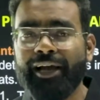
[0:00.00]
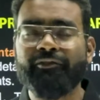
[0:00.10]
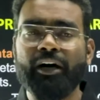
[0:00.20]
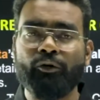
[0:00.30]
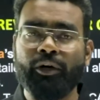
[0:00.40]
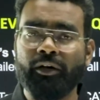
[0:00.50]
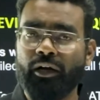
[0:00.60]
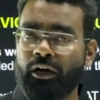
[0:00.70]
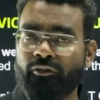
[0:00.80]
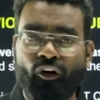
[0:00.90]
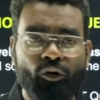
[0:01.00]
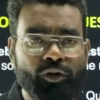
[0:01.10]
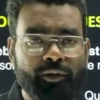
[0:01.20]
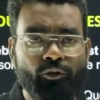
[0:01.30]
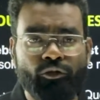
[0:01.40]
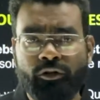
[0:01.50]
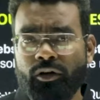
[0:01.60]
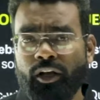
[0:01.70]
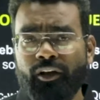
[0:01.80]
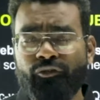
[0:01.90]
We have our formula
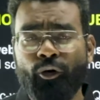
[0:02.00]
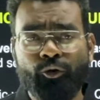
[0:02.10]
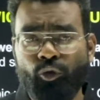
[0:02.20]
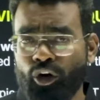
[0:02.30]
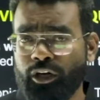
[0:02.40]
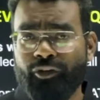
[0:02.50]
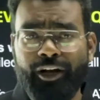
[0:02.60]
book for quant,